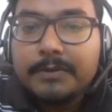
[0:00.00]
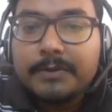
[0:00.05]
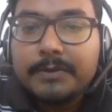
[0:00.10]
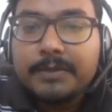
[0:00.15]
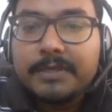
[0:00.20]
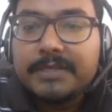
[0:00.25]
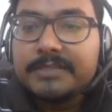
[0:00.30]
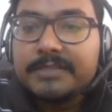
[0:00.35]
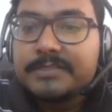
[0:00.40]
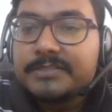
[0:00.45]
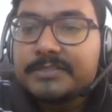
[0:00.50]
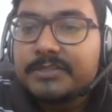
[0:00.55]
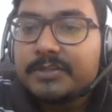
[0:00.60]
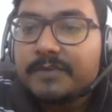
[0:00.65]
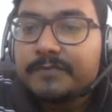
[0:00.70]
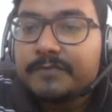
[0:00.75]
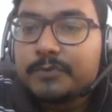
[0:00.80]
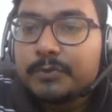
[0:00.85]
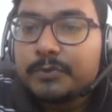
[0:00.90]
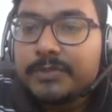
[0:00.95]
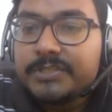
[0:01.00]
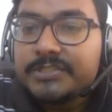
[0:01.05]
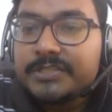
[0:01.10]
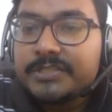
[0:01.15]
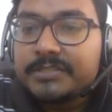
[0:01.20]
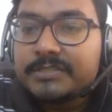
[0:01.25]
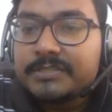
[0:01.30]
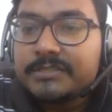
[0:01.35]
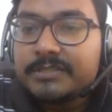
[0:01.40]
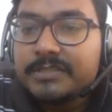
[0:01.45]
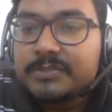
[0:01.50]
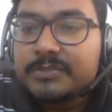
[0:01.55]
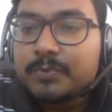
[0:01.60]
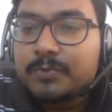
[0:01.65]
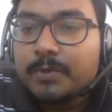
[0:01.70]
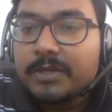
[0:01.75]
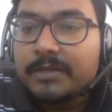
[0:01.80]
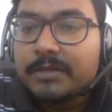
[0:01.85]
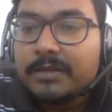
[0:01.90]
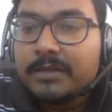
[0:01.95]
instead of doing just this
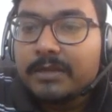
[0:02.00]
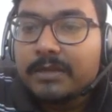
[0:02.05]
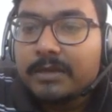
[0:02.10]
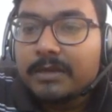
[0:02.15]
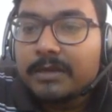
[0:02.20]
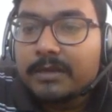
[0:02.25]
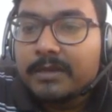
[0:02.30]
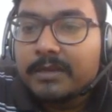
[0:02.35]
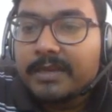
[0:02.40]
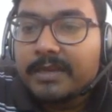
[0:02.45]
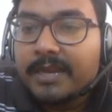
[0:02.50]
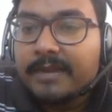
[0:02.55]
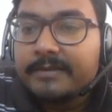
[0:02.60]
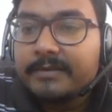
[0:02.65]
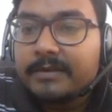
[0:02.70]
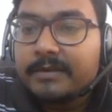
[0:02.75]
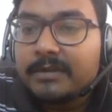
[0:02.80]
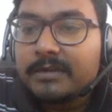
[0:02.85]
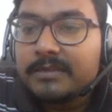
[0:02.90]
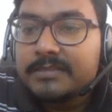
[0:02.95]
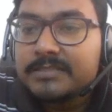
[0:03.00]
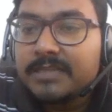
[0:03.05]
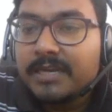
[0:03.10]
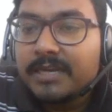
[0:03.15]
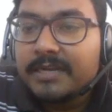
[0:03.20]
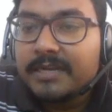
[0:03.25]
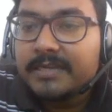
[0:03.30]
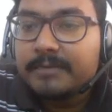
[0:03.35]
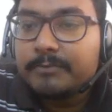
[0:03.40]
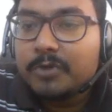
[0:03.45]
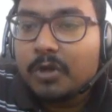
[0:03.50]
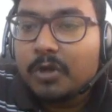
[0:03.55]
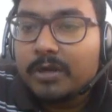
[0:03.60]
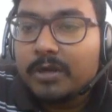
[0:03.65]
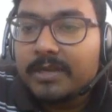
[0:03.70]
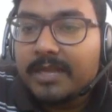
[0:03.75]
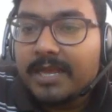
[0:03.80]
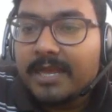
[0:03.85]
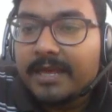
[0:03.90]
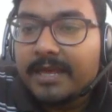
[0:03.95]
one, candidate list item dot
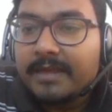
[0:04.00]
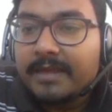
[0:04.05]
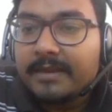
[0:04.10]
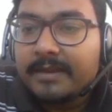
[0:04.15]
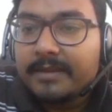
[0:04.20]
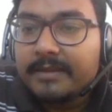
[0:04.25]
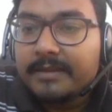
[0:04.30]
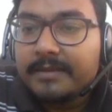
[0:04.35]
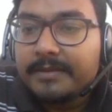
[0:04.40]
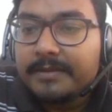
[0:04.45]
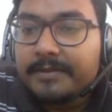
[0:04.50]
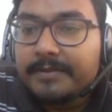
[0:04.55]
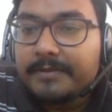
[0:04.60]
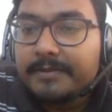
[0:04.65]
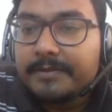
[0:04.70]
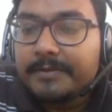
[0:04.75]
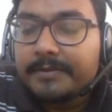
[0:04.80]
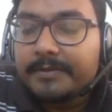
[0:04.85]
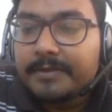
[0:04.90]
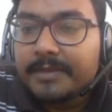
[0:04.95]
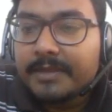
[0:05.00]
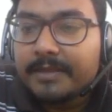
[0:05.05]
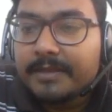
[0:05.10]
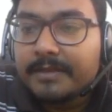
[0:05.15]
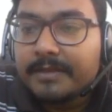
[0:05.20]
array, okay,